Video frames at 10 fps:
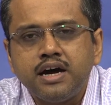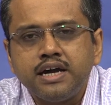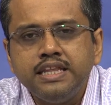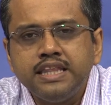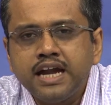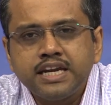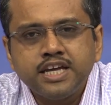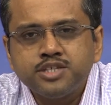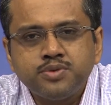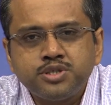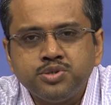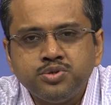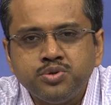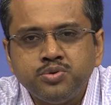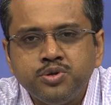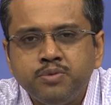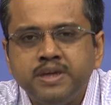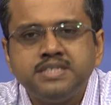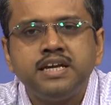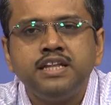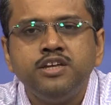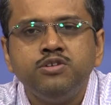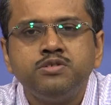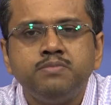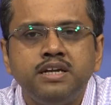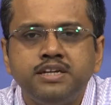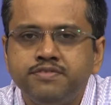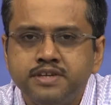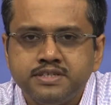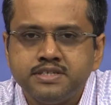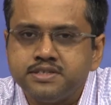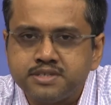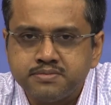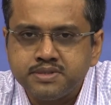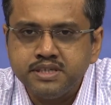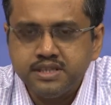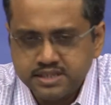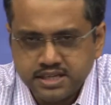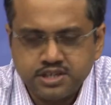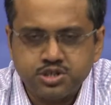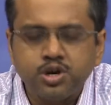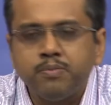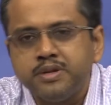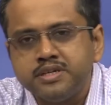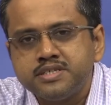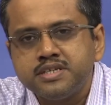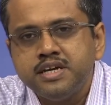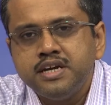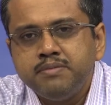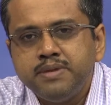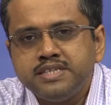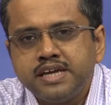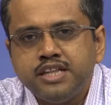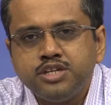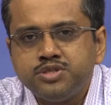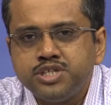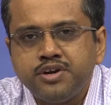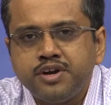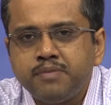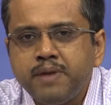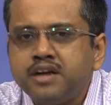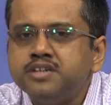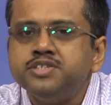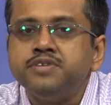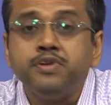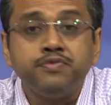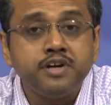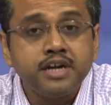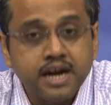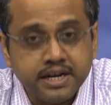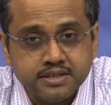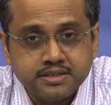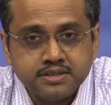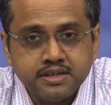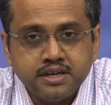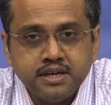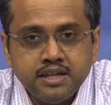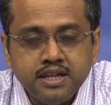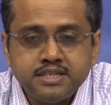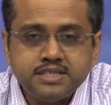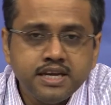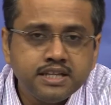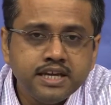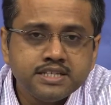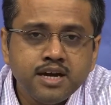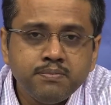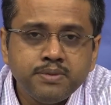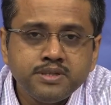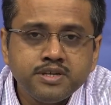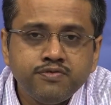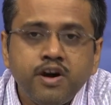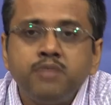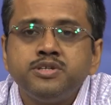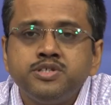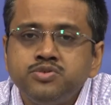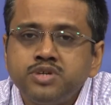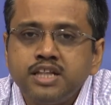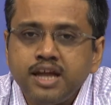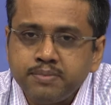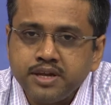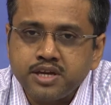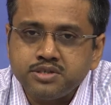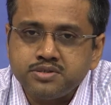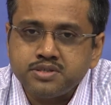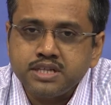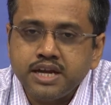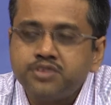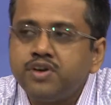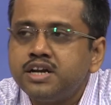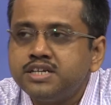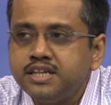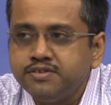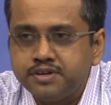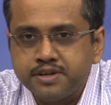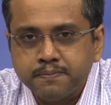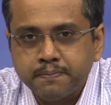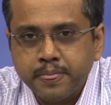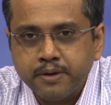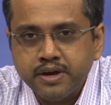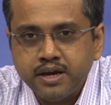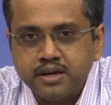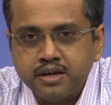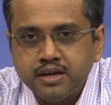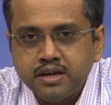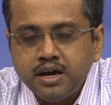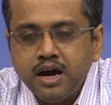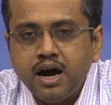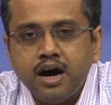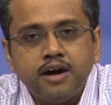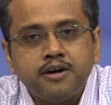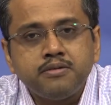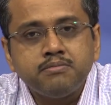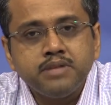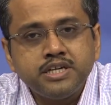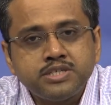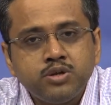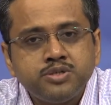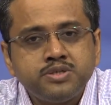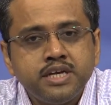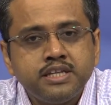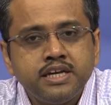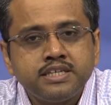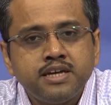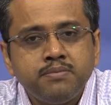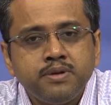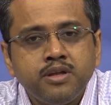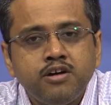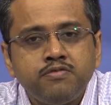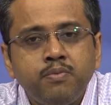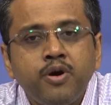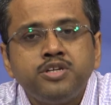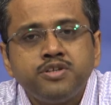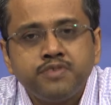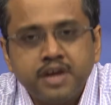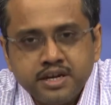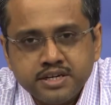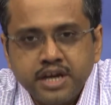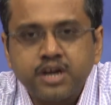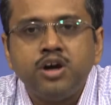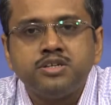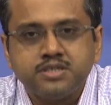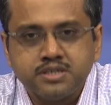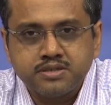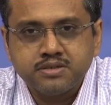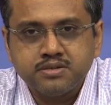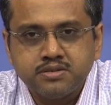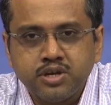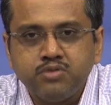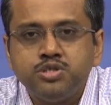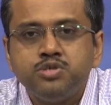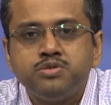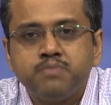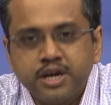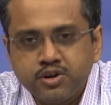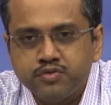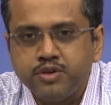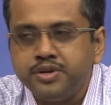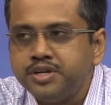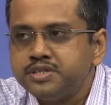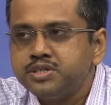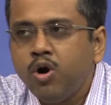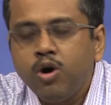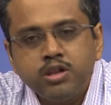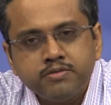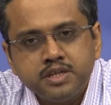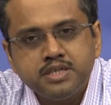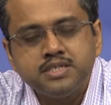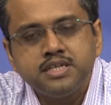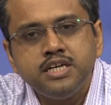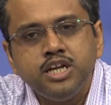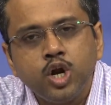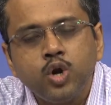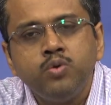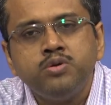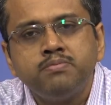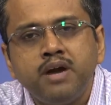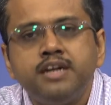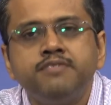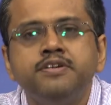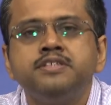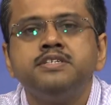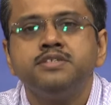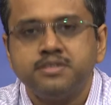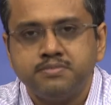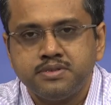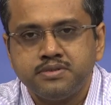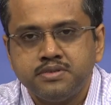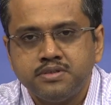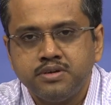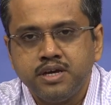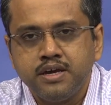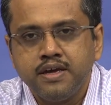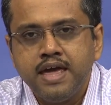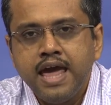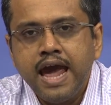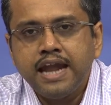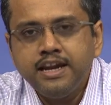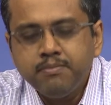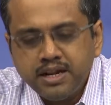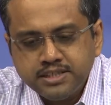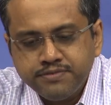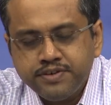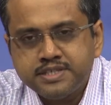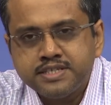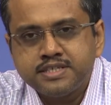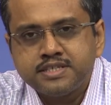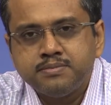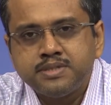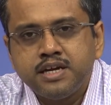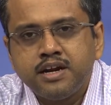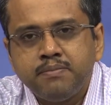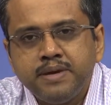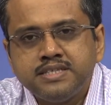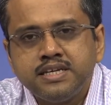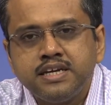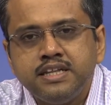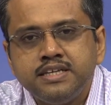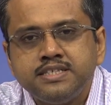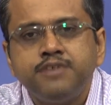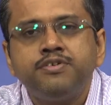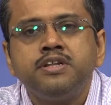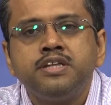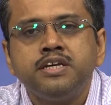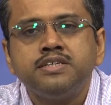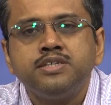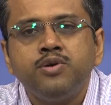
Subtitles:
In that case, what you do, you basically use multiphase systems, in this case droplets, basically to generate patterns of different kinds. Let us take the examples of pharmaceutical applications like drug delivery. Okay. Let us also take the example of point of care diagnostics, okay, which use microfluidics. All of these include multiphase systems. Okay. And in multiphase systems, there are basically several things.